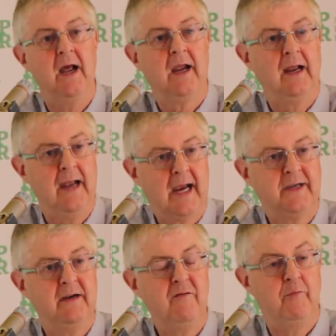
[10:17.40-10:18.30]

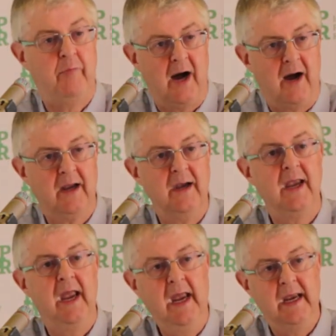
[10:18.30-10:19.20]
Collective
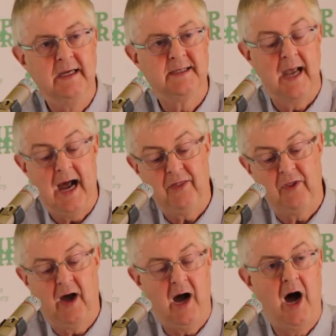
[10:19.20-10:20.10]
bargaining is at the
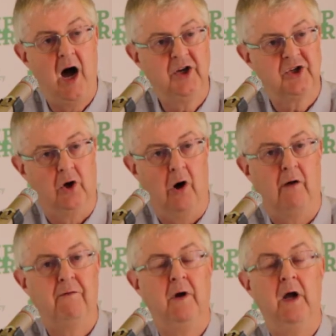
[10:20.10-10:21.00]
heart
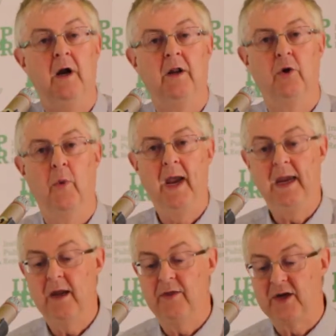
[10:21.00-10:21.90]
of the
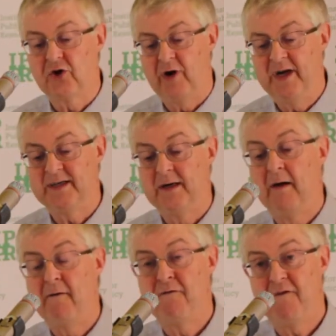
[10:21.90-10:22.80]
way that greater
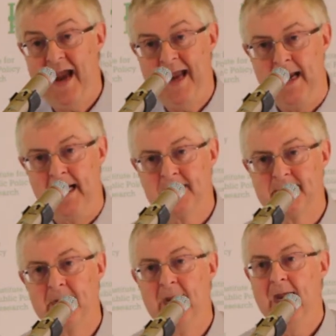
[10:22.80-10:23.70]

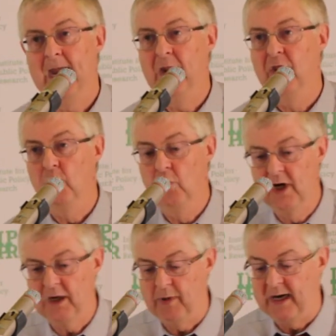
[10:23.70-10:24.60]
fairness in the
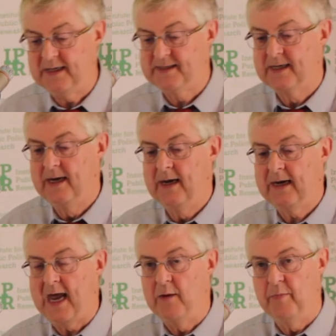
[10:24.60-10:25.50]
workplace
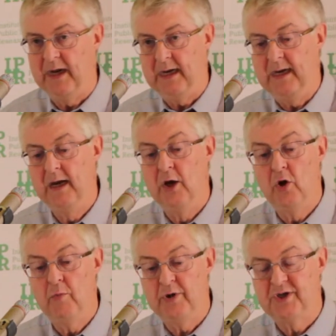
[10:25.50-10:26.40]
can be
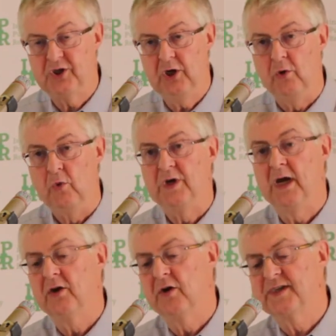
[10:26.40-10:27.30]
pursued.
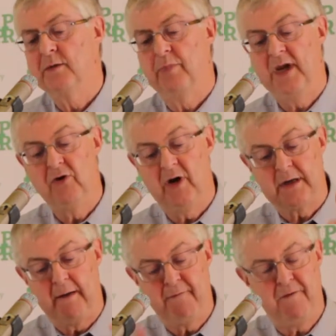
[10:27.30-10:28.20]
And not simply
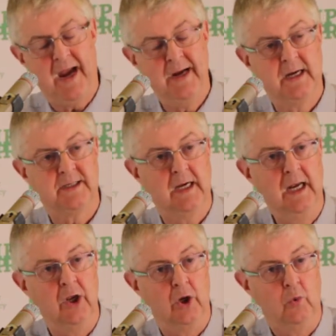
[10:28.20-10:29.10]
greater fairness
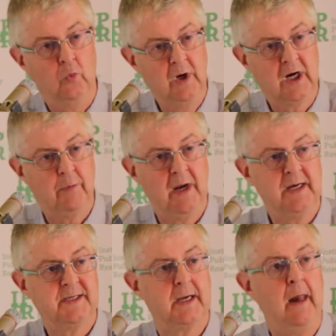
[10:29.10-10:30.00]
in the workplace,